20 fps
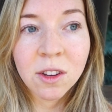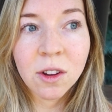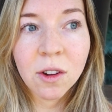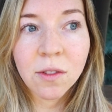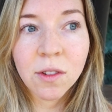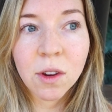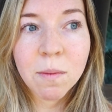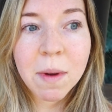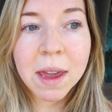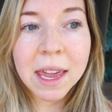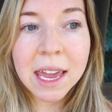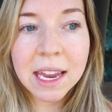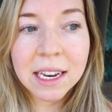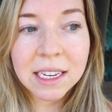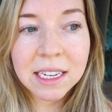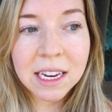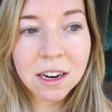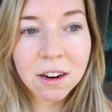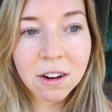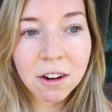So if you're
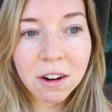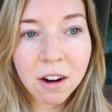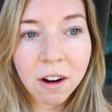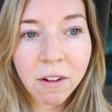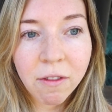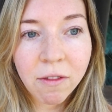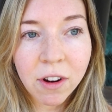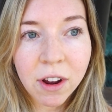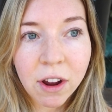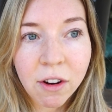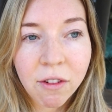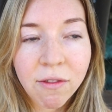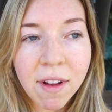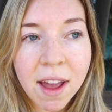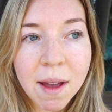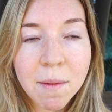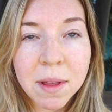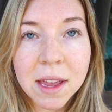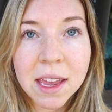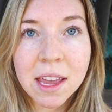making dinner for your
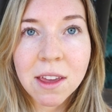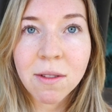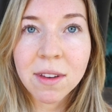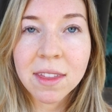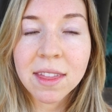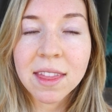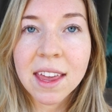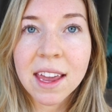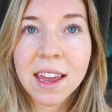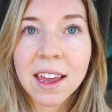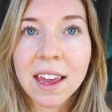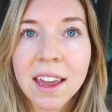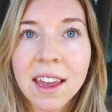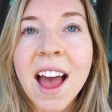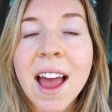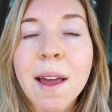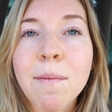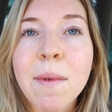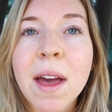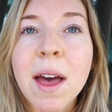family, you can think,
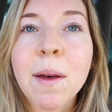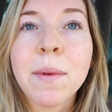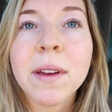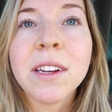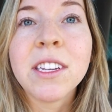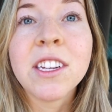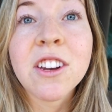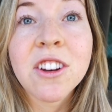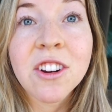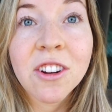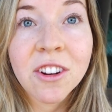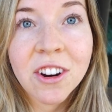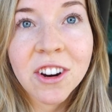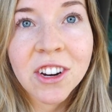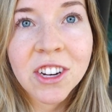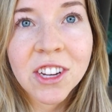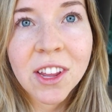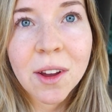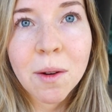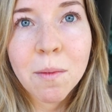I'm helping to
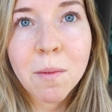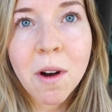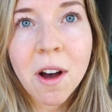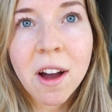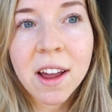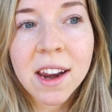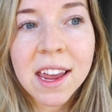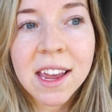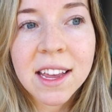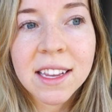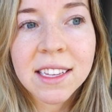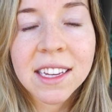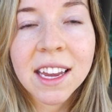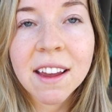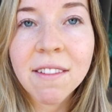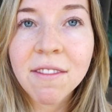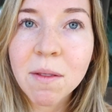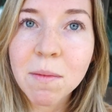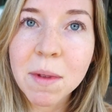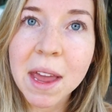nourish their bodies,
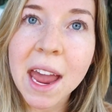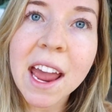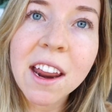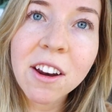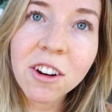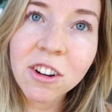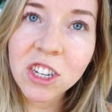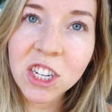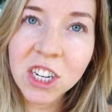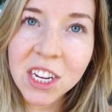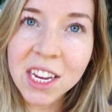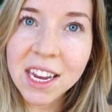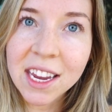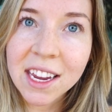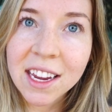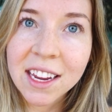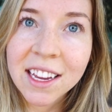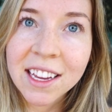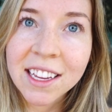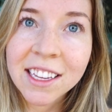give them the
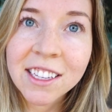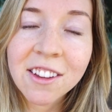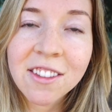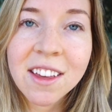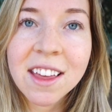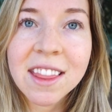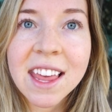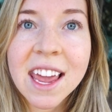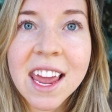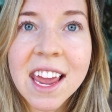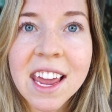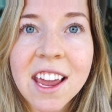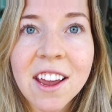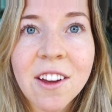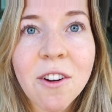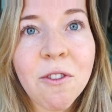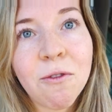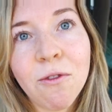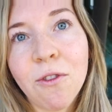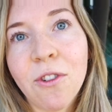energy so that they
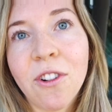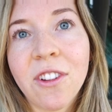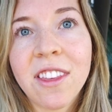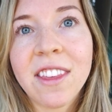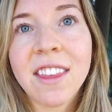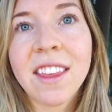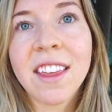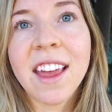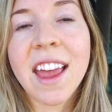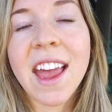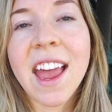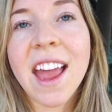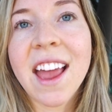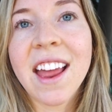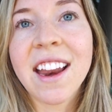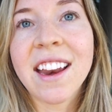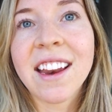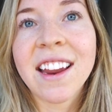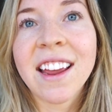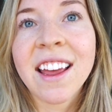can go forth
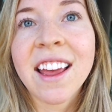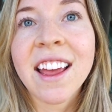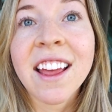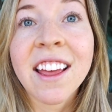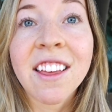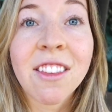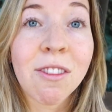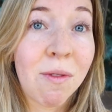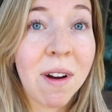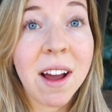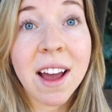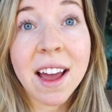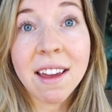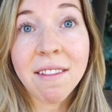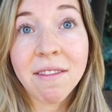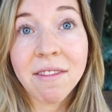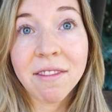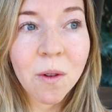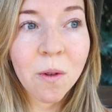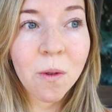and
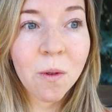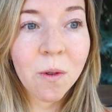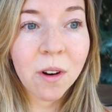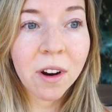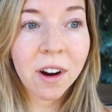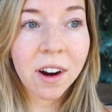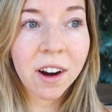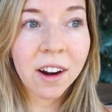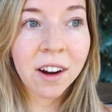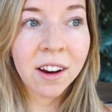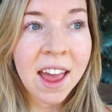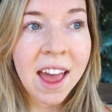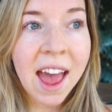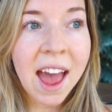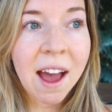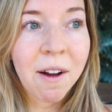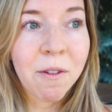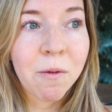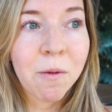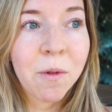thrive. Or
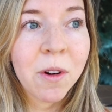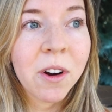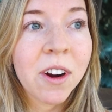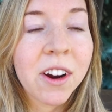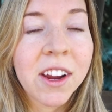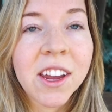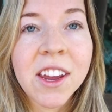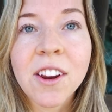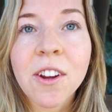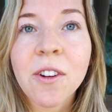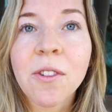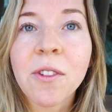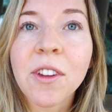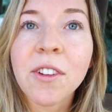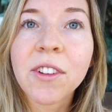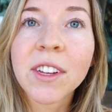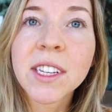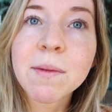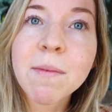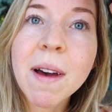at work, you know, when
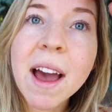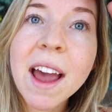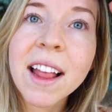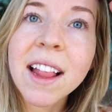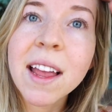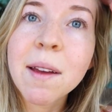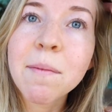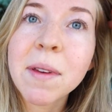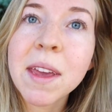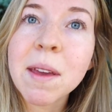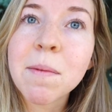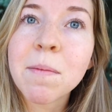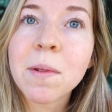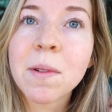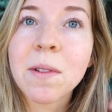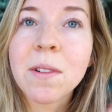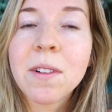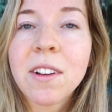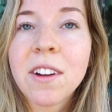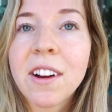you smile at
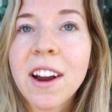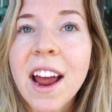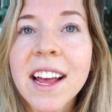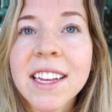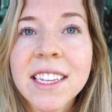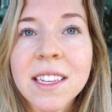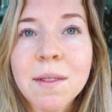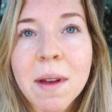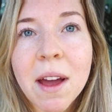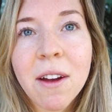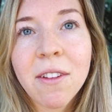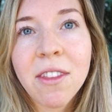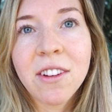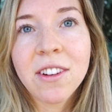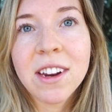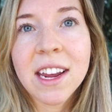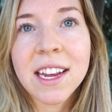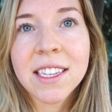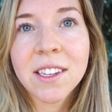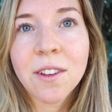people or ask them how
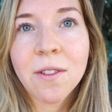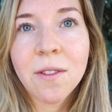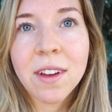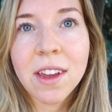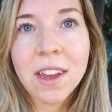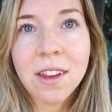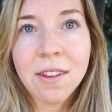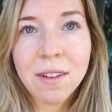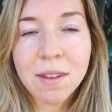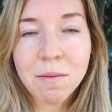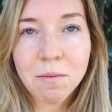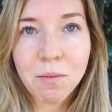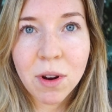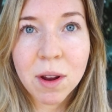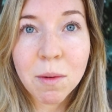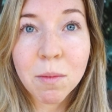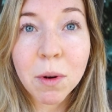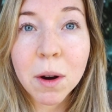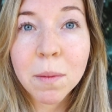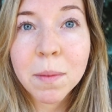their day's going, you can
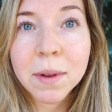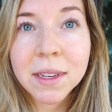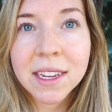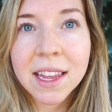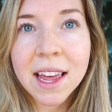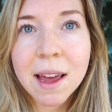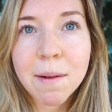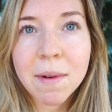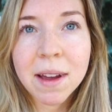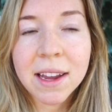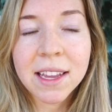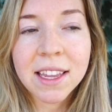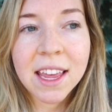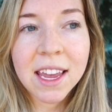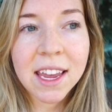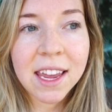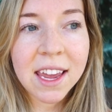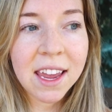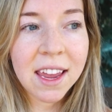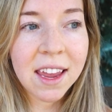bring purpose to that by
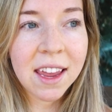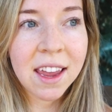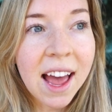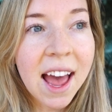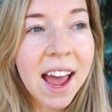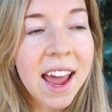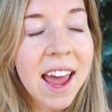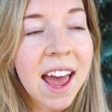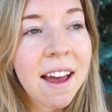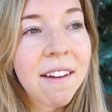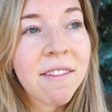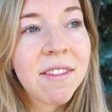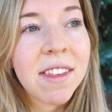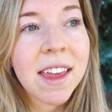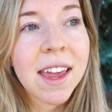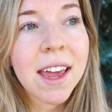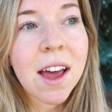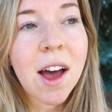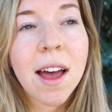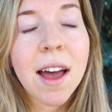thinking, I have
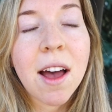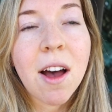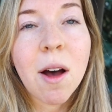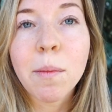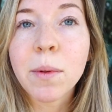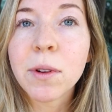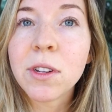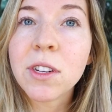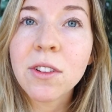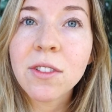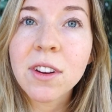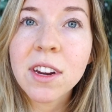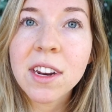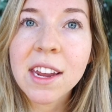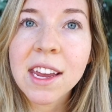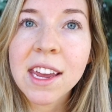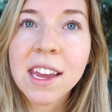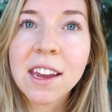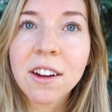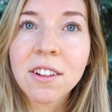the
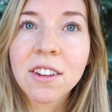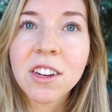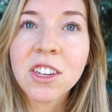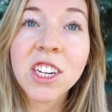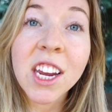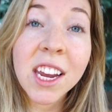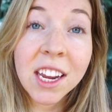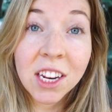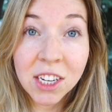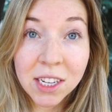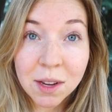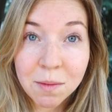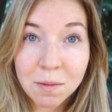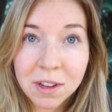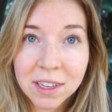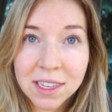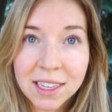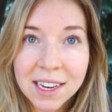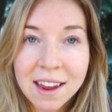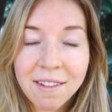opportunity here to change
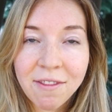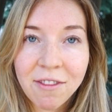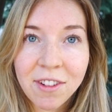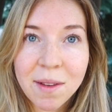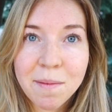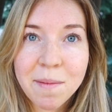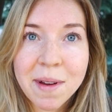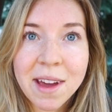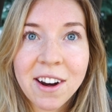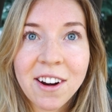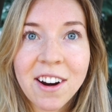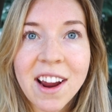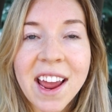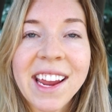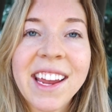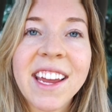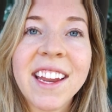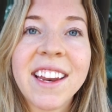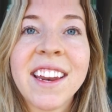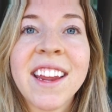someone's day for the better.
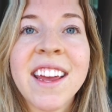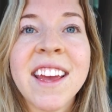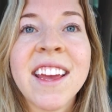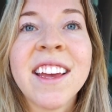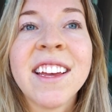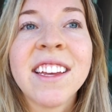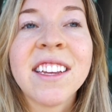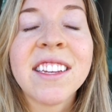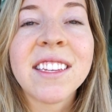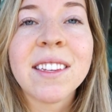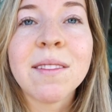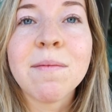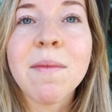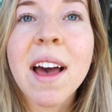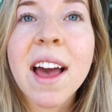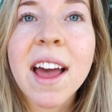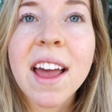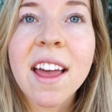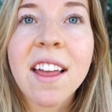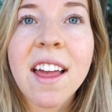I can
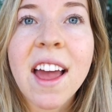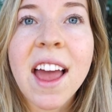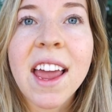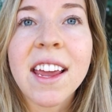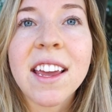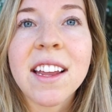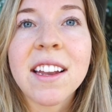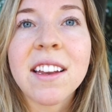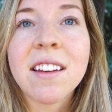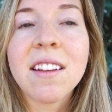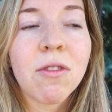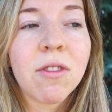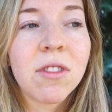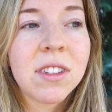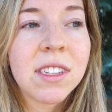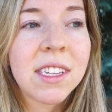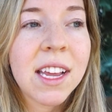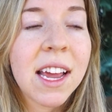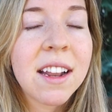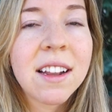smile, I can
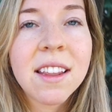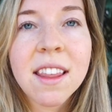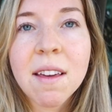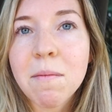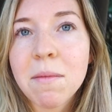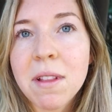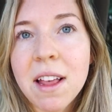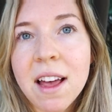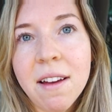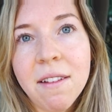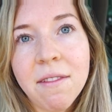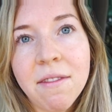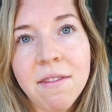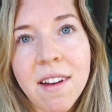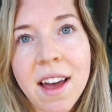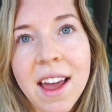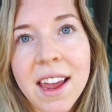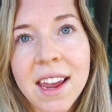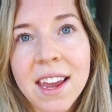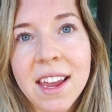send them love,
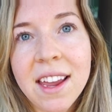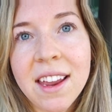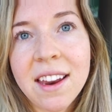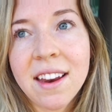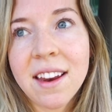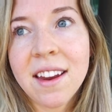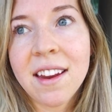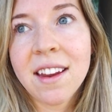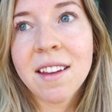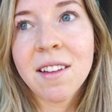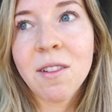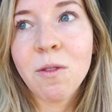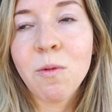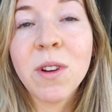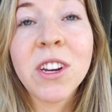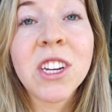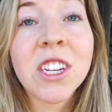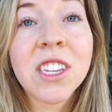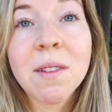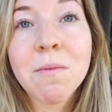I can
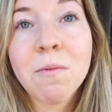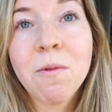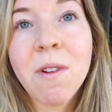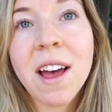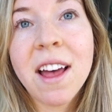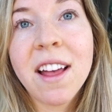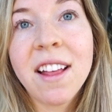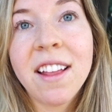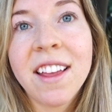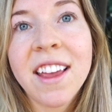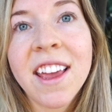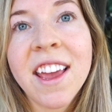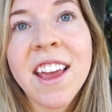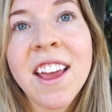wish them well.